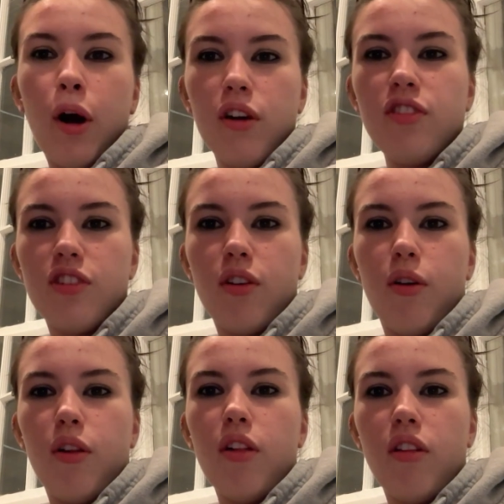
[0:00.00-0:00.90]

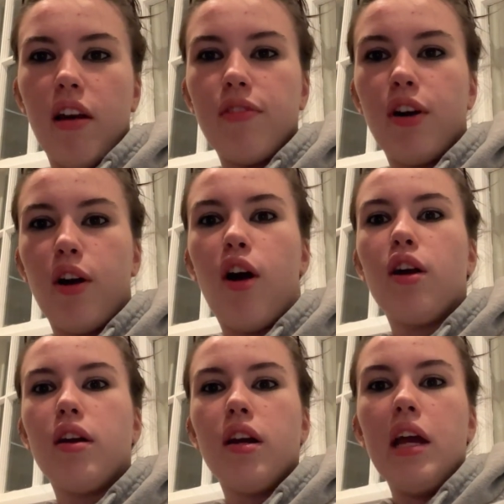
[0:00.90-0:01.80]
personal a lot of her
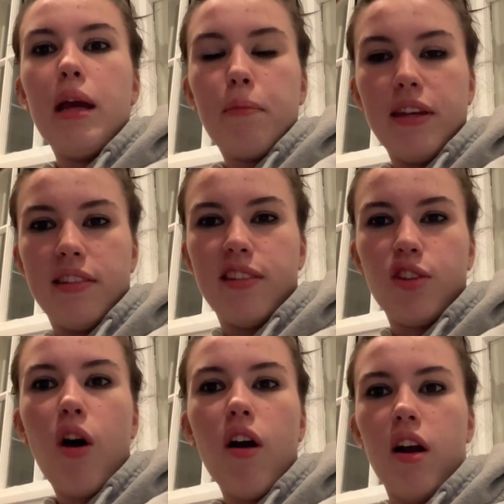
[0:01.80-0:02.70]
art pieces
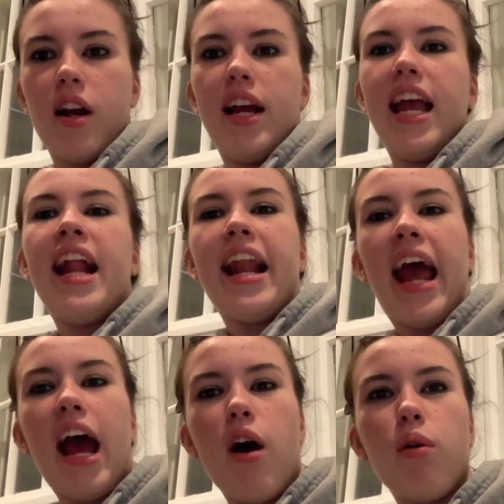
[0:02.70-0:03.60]
are and
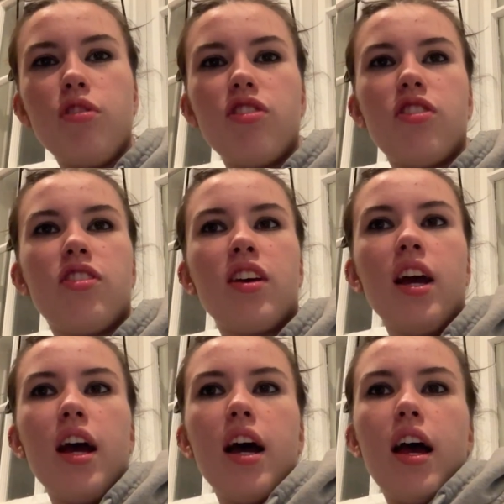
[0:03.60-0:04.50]
how just,
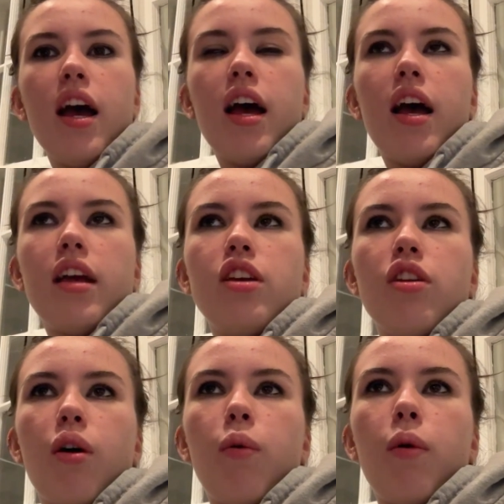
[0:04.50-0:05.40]

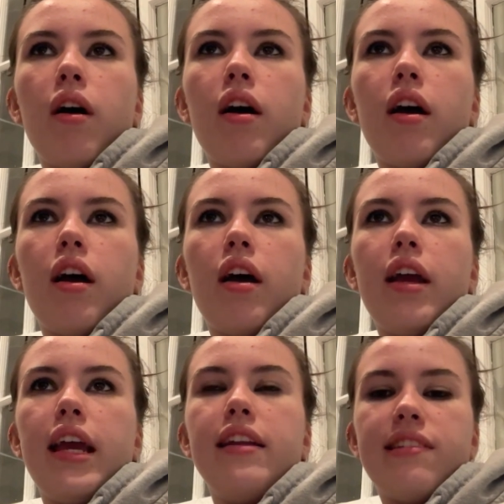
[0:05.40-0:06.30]

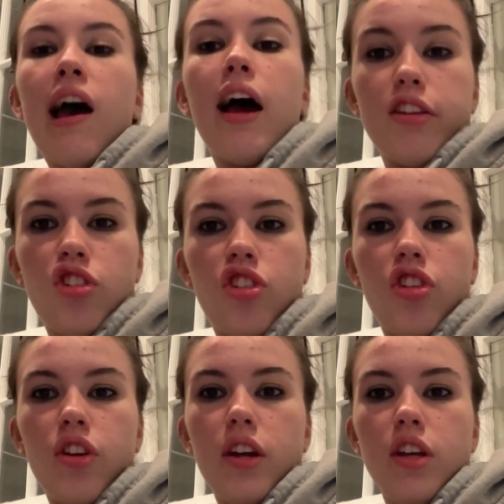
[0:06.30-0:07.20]
in
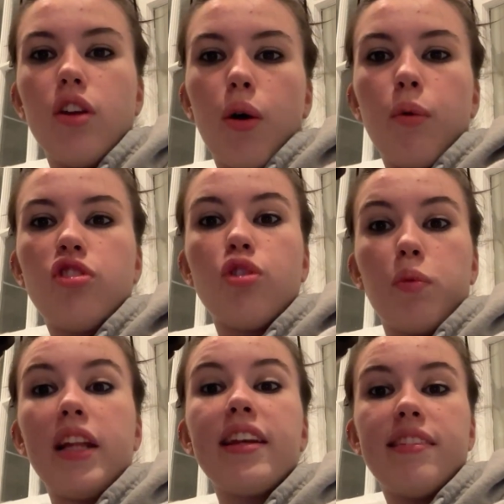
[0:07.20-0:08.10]
touch,
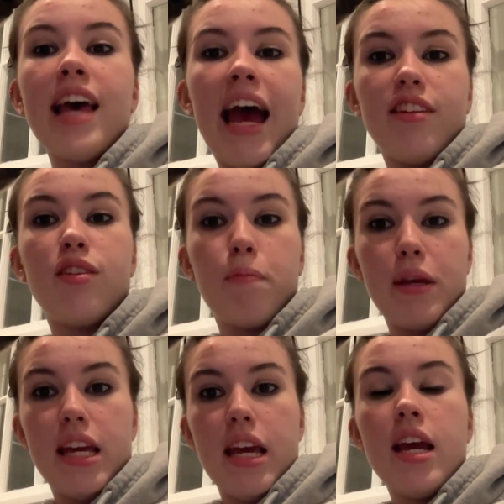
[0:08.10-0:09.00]
surrealists had to
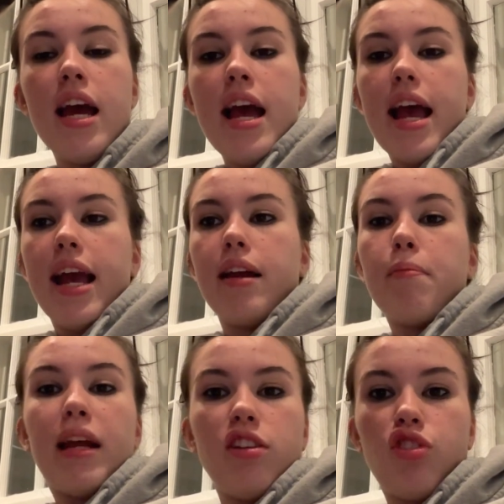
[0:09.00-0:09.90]
be. And many